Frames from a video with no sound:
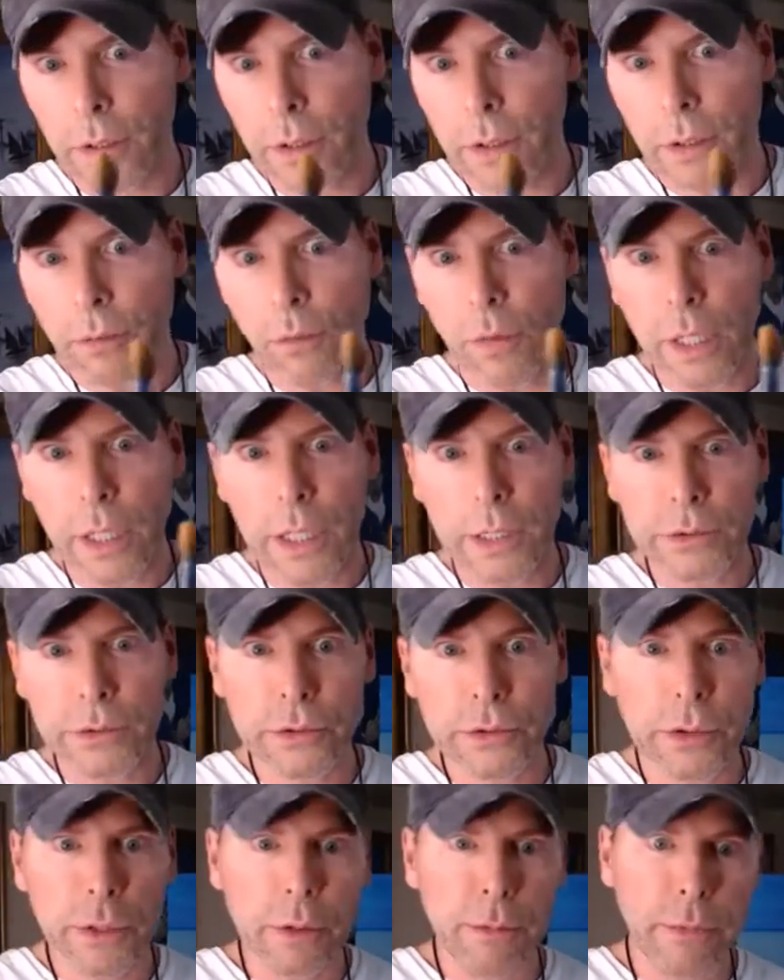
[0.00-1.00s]

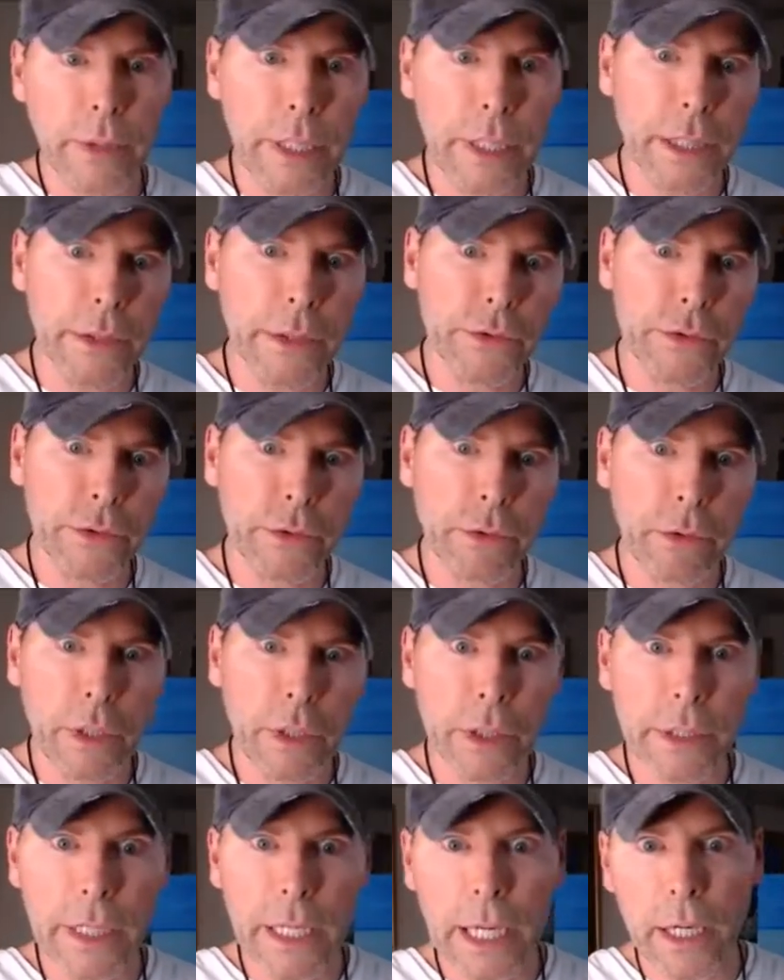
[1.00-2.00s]
Watch the brush. You are
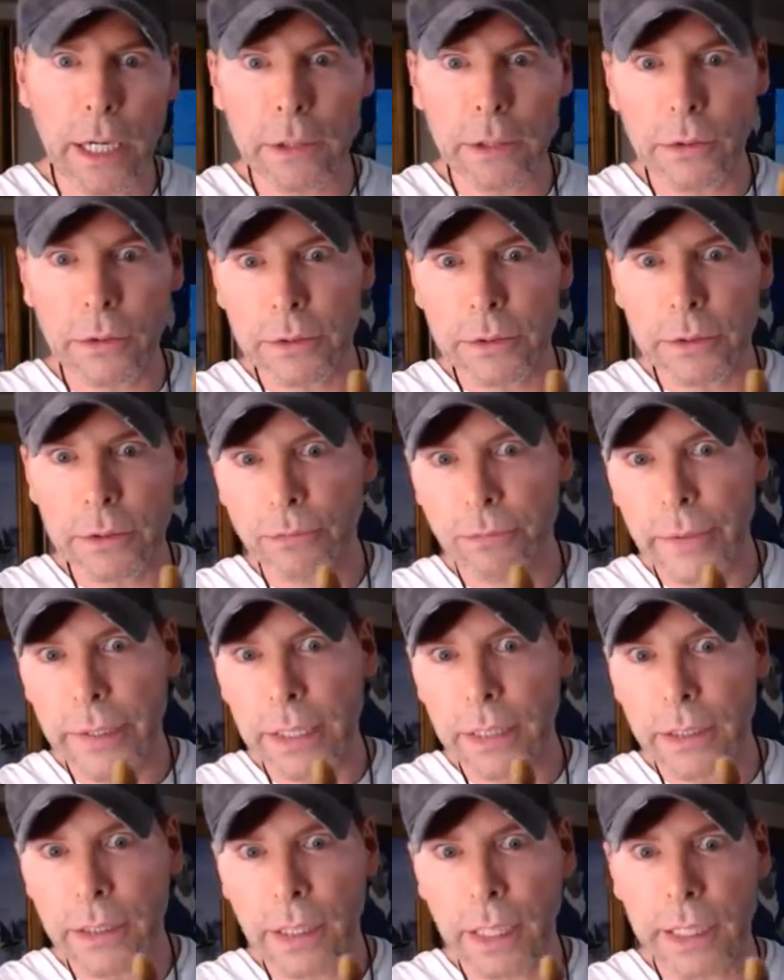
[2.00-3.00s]
now going to
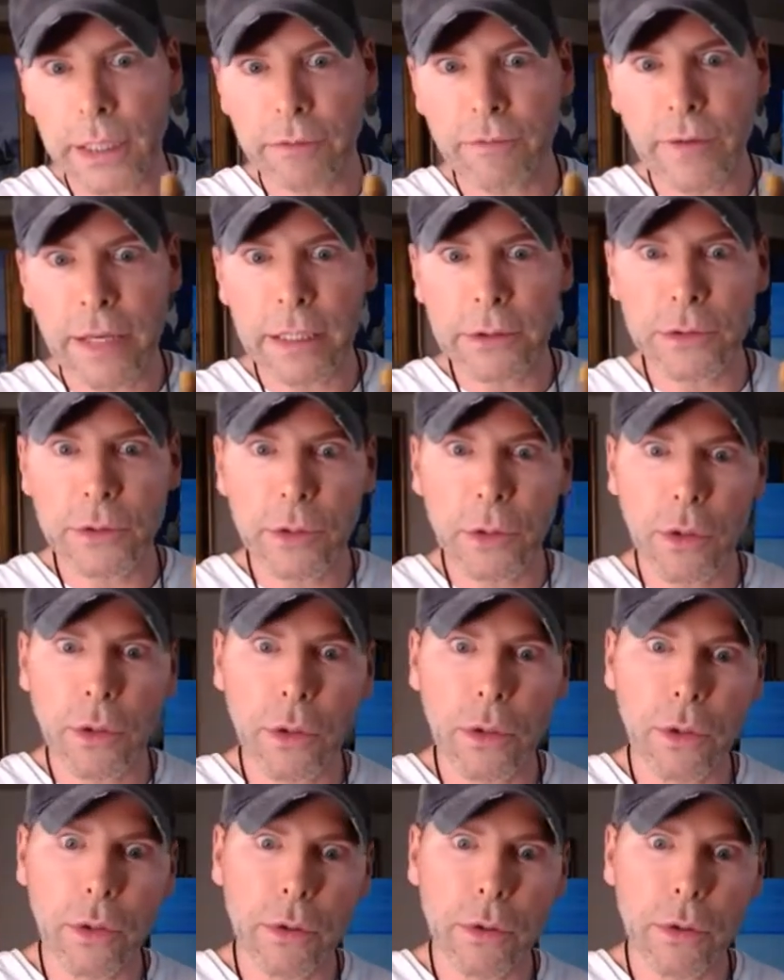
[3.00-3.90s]
paint like Van Gogh.